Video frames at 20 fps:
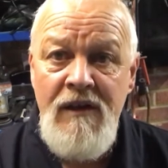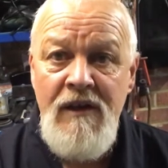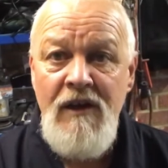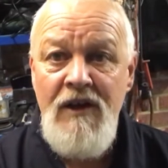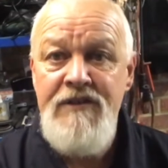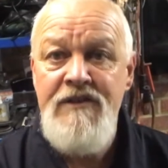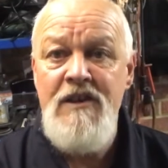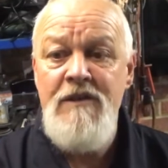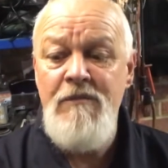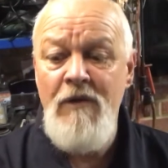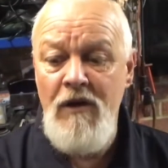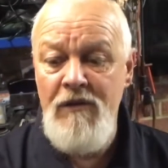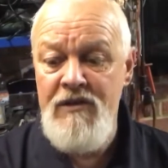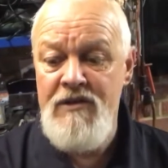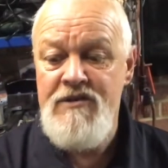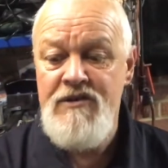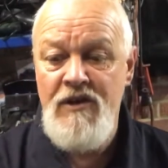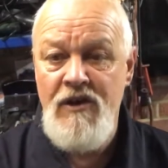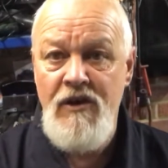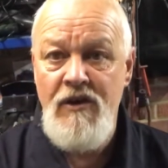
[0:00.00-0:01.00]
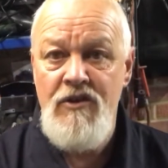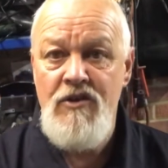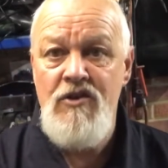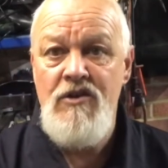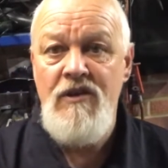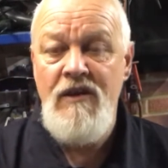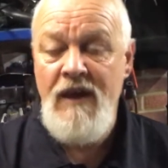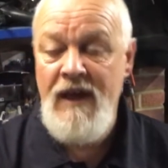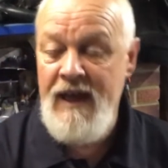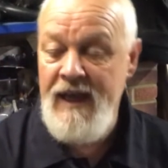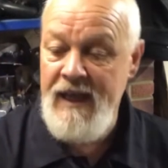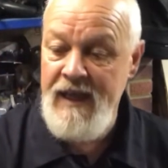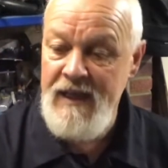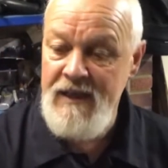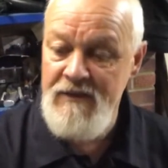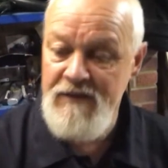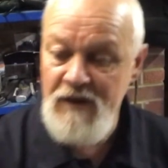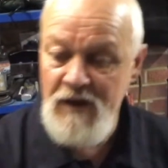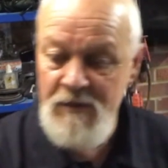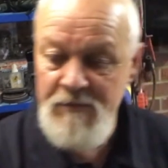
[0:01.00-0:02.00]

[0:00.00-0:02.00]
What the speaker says: I did my research, and